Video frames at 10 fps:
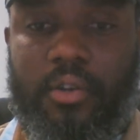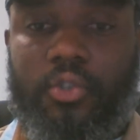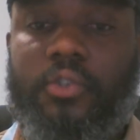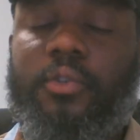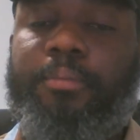not
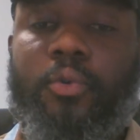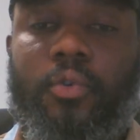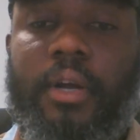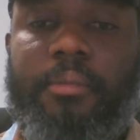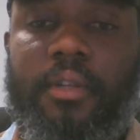just the
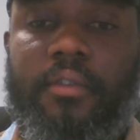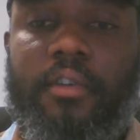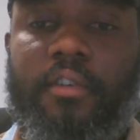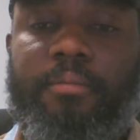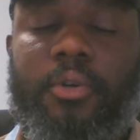program in
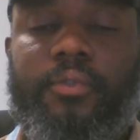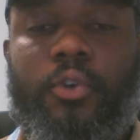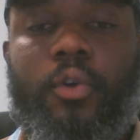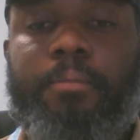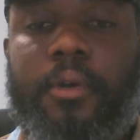itself, but for
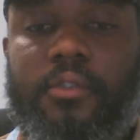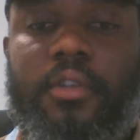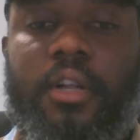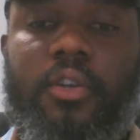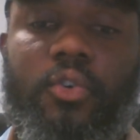your
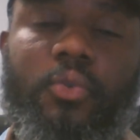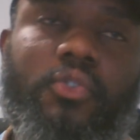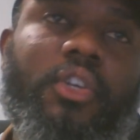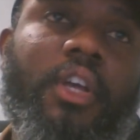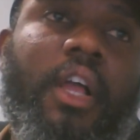personal growth.